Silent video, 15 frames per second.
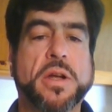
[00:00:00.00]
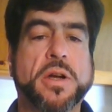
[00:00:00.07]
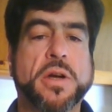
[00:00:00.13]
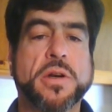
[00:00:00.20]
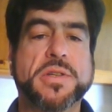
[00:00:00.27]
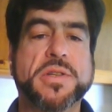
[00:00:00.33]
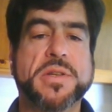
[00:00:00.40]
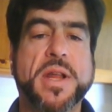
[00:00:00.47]

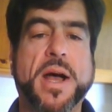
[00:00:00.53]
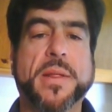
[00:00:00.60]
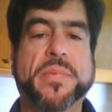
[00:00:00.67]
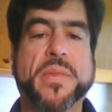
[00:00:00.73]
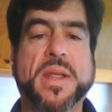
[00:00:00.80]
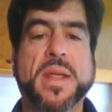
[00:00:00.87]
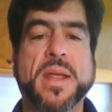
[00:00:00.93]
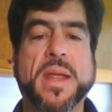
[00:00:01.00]
Curse not
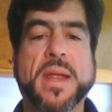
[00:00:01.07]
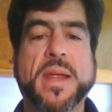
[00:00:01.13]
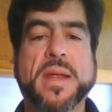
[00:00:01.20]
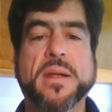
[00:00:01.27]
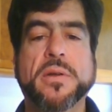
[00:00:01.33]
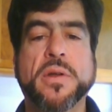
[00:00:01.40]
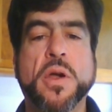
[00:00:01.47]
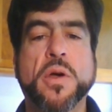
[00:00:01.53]
the
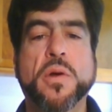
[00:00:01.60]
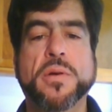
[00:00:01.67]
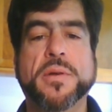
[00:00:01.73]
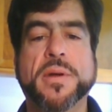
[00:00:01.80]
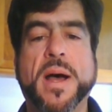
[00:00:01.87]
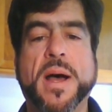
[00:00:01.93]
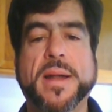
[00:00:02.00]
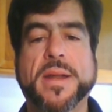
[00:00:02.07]
king, no,
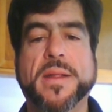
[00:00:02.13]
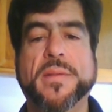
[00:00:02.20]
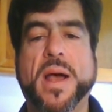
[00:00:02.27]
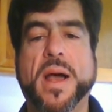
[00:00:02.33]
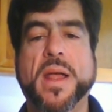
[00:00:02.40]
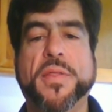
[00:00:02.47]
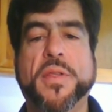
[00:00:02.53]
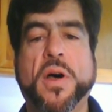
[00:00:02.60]
not in
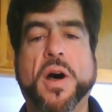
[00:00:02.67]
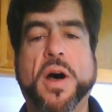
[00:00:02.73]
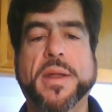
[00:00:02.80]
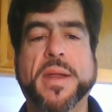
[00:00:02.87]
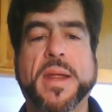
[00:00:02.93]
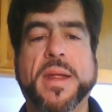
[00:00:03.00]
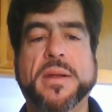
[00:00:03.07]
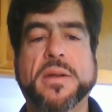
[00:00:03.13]
thy
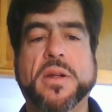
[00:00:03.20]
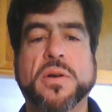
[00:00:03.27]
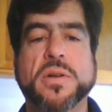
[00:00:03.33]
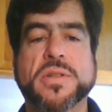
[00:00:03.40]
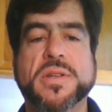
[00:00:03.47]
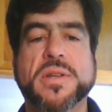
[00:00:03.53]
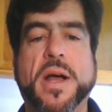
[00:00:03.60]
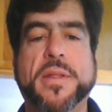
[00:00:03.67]
thought, and
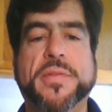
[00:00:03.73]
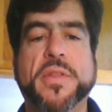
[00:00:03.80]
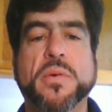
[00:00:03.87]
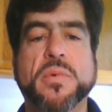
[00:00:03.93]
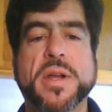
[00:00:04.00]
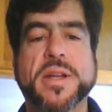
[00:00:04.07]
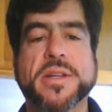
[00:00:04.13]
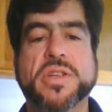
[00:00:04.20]
curse not the
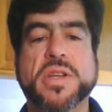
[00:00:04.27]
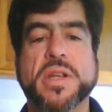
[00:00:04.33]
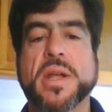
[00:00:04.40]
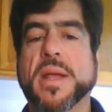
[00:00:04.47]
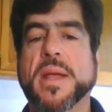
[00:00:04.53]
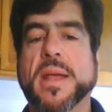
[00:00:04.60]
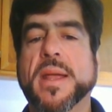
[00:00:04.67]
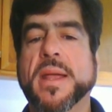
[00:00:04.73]
rich
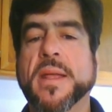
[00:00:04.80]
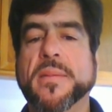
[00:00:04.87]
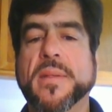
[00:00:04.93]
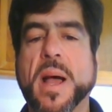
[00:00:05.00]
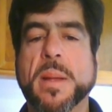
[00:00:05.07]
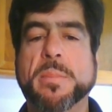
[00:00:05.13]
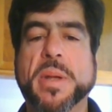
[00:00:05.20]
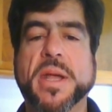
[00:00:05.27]
in
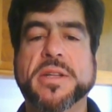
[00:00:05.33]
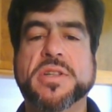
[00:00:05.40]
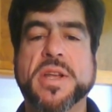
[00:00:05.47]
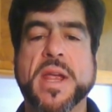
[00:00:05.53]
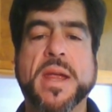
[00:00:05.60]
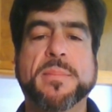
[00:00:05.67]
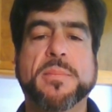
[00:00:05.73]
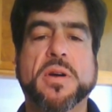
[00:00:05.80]
thy
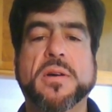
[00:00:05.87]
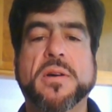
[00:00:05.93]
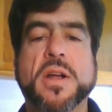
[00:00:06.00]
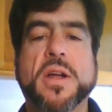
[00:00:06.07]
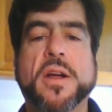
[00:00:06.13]
bedchamber.